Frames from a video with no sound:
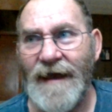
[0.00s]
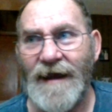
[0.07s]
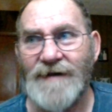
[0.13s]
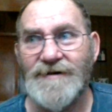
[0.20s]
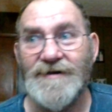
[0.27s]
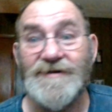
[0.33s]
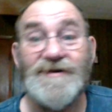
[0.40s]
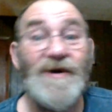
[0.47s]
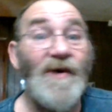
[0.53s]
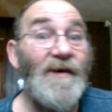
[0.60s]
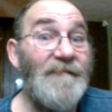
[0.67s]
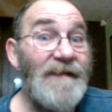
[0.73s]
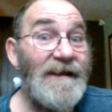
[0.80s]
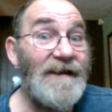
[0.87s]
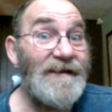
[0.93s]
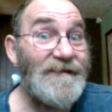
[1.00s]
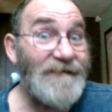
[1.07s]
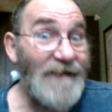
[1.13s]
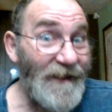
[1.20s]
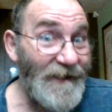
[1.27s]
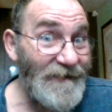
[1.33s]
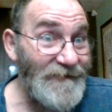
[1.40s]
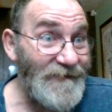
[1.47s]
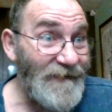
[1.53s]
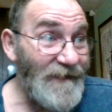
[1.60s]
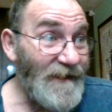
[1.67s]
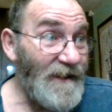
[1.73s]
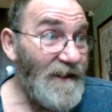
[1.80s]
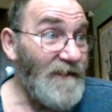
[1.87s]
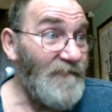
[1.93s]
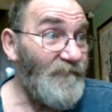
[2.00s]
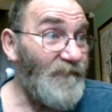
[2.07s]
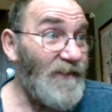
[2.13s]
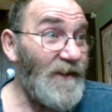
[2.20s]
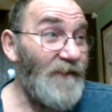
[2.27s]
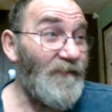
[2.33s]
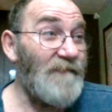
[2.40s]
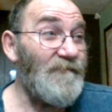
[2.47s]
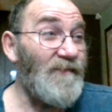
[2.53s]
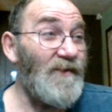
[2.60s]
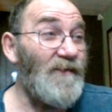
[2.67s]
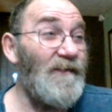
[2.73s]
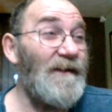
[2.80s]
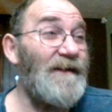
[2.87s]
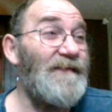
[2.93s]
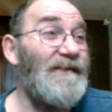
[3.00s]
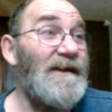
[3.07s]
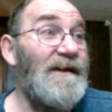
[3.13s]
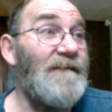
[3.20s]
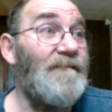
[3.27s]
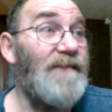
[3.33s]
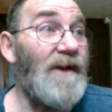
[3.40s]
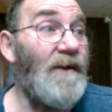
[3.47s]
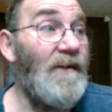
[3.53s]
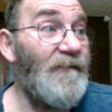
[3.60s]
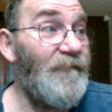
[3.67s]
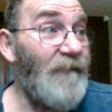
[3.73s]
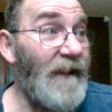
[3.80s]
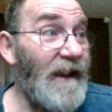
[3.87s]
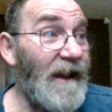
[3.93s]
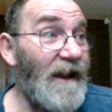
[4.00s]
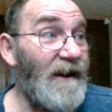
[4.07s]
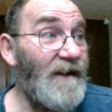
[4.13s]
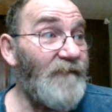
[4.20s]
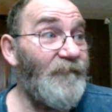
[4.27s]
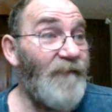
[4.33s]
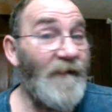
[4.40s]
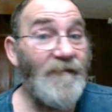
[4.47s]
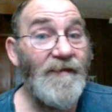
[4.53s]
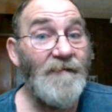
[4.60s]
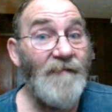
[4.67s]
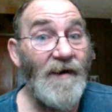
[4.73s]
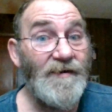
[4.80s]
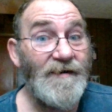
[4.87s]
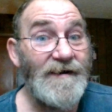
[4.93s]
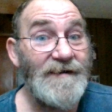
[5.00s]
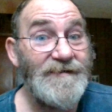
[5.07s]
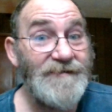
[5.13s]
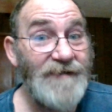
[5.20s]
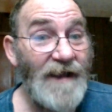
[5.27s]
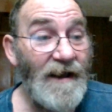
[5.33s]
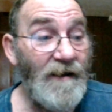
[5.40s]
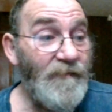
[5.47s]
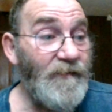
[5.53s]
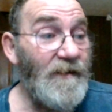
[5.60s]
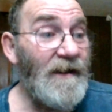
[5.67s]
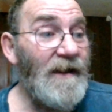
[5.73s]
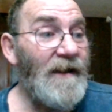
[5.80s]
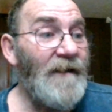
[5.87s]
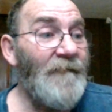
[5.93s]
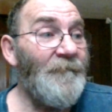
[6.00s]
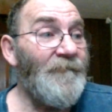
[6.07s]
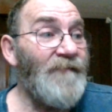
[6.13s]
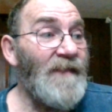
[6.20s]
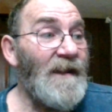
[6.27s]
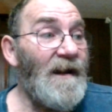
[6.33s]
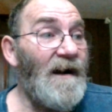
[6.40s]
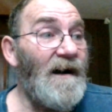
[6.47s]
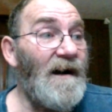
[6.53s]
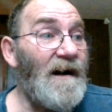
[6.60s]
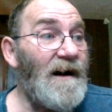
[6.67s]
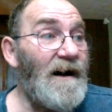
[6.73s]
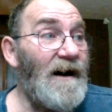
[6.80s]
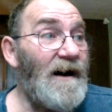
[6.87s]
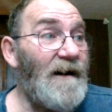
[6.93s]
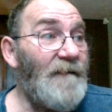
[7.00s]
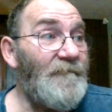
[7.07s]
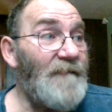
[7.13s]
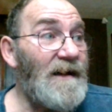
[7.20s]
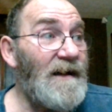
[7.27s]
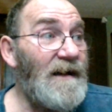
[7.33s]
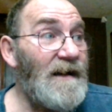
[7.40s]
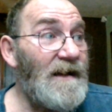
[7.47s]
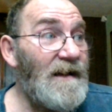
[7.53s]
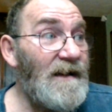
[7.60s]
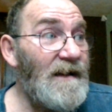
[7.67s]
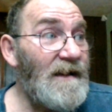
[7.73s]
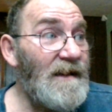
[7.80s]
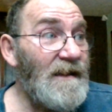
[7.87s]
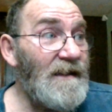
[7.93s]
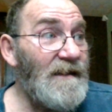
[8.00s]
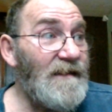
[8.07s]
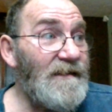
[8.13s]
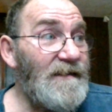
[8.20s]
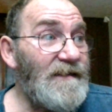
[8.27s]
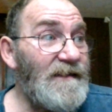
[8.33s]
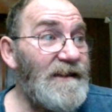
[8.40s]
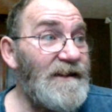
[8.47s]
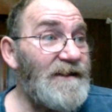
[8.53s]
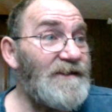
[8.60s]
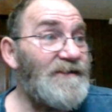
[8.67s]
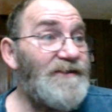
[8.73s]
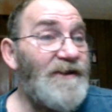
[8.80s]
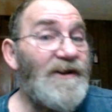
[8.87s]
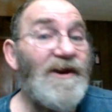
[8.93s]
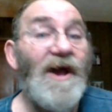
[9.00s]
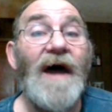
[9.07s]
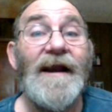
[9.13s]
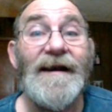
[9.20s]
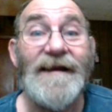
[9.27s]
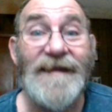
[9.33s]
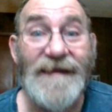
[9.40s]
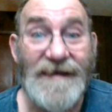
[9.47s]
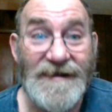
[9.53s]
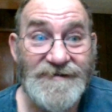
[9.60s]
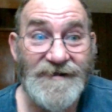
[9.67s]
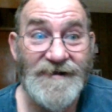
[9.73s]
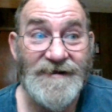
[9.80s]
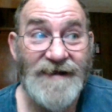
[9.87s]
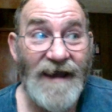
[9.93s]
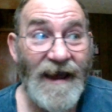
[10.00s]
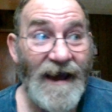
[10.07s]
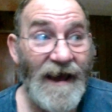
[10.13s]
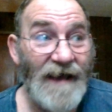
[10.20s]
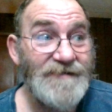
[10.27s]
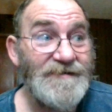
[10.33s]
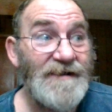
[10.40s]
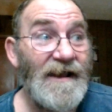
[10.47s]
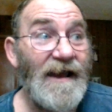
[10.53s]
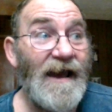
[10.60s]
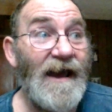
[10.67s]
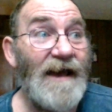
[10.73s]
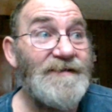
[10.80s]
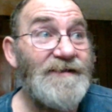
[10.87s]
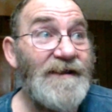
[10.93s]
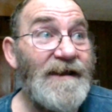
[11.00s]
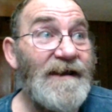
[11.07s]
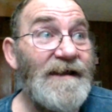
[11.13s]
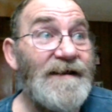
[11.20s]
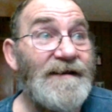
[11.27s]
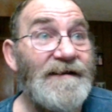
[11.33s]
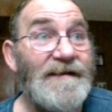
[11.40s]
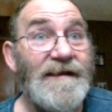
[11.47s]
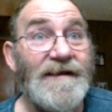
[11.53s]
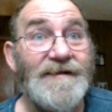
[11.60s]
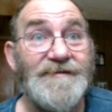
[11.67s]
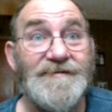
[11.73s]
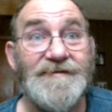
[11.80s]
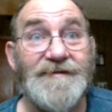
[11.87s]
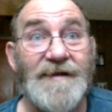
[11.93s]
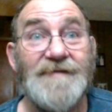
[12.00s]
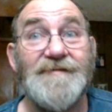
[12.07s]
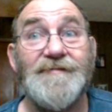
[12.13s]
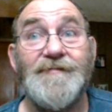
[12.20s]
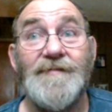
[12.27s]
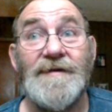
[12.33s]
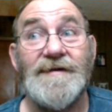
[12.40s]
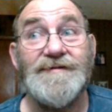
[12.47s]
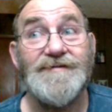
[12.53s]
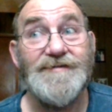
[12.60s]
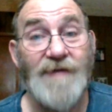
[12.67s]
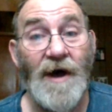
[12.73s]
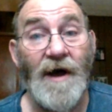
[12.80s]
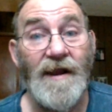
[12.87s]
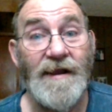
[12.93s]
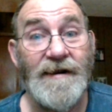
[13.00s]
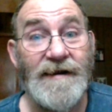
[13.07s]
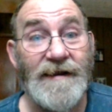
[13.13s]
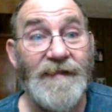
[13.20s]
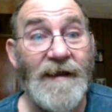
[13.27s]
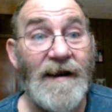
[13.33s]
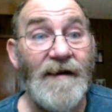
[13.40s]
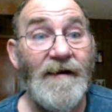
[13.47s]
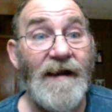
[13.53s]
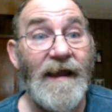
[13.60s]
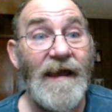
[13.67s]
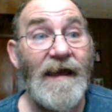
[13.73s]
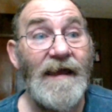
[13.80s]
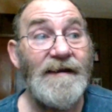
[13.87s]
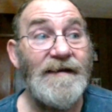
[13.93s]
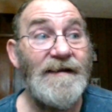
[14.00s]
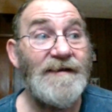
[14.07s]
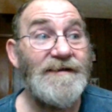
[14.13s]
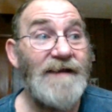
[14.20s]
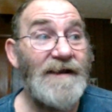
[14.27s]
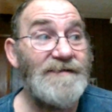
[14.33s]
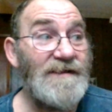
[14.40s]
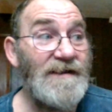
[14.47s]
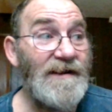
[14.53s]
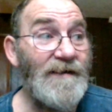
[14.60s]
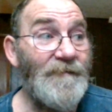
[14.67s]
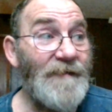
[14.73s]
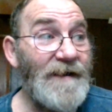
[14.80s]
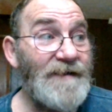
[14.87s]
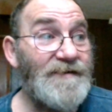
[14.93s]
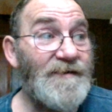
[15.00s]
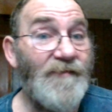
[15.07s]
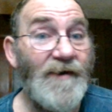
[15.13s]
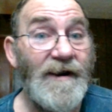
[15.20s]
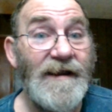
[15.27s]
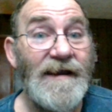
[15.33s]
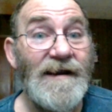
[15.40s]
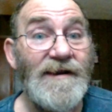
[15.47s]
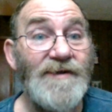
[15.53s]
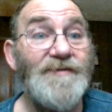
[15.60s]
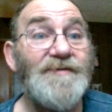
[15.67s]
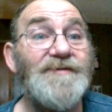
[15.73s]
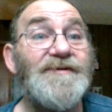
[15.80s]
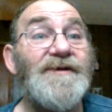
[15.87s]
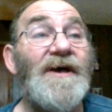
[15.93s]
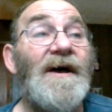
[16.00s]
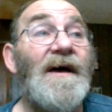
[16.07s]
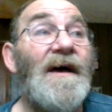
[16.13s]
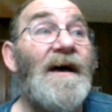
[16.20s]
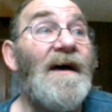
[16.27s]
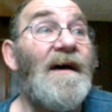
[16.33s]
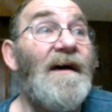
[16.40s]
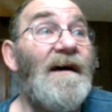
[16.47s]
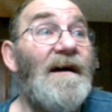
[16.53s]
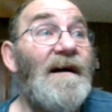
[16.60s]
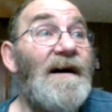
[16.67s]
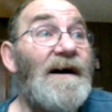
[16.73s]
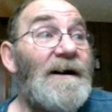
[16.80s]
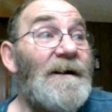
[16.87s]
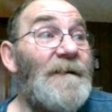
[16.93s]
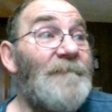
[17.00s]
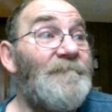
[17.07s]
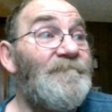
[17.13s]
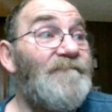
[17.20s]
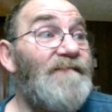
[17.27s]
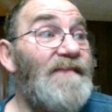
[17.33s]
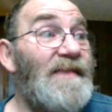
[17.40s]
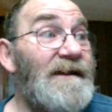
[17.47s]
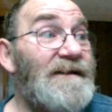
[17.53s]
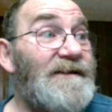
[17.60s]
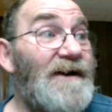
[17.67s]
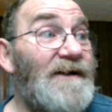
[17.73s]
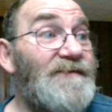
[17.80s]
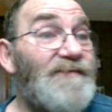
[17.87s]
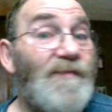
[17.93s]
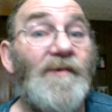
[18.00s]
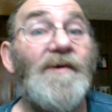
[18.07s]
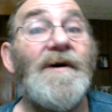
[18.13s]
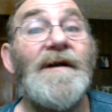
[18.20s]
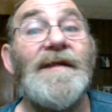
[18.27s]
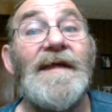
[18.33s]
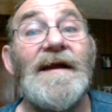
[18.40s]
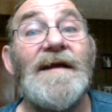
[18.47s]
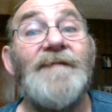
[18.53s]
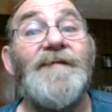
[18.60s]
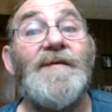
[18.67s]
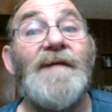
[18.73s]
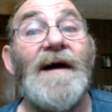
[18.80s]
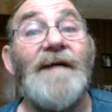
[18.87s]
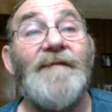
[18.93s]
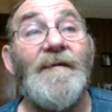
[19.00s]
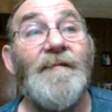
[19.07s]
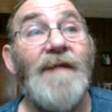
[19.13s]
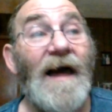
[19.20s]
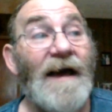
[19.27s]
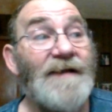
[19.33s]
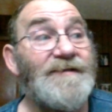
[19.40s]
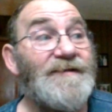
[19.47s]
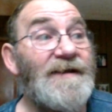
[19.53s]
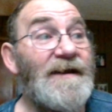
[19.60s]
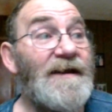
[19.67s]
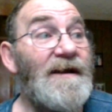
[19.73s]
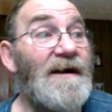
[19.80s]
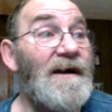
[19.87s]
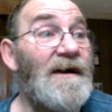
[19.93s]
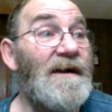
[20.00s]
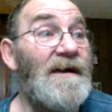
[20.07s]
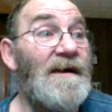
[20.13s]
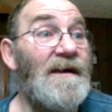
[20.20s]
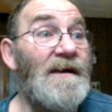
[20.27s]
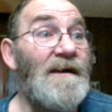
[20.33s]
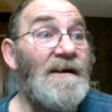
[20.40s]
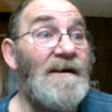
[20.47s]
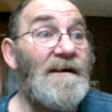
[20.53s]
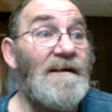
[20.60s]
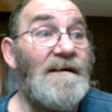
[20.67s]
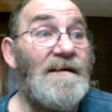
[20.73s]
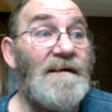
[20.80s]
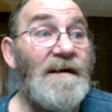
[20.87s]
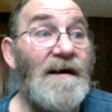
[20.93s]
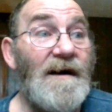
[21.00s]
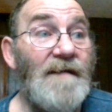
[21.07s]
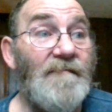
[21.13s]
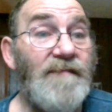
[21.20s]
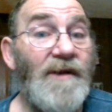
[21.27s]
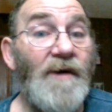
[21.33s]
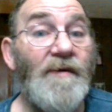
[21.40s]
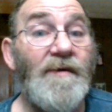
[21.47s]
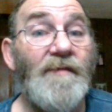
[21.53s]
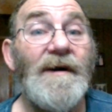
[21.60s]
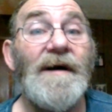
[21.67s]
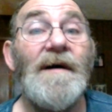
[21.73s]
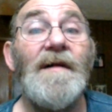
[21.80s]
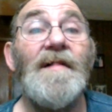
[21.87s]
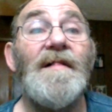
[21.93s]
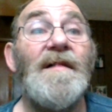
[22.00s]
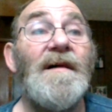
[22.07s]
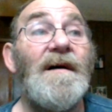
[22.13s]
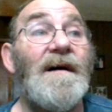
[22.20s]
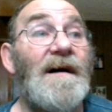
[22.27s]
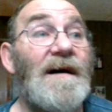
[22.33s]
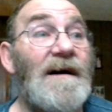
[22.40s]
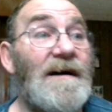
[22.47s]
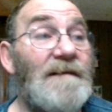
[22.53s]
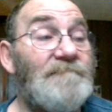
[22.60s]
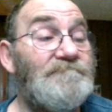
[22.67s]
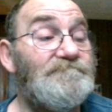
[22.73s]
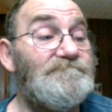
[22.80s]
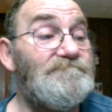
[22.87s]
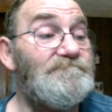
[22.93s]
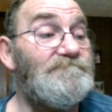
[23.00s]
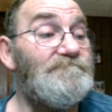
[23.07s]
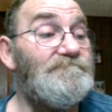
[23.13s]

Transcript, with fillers: actually show it being done, but removing the blower fan from the motor itself. Um, is not an easy task as in it sticks it's solid in there and it takes a little bit to break it loose um, he does warn that if you have a plastic uh, blower well um,